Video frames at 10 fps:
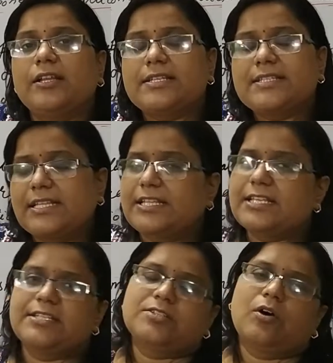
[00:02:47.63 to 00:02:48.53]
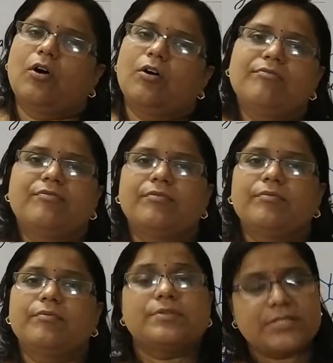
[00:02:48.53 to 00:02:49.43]
the synthesis of
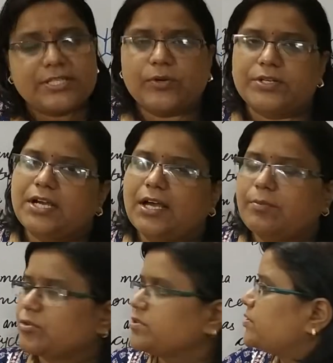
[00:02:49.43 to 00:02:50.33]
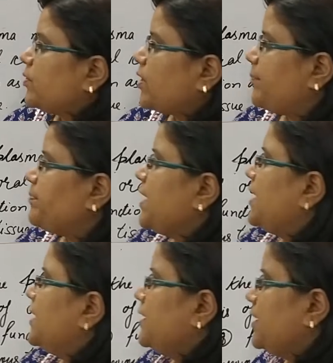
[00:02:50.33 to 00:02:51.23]
steroid hormone. Okay,
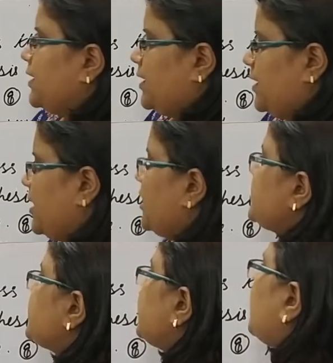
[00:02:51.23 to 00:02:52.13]
it is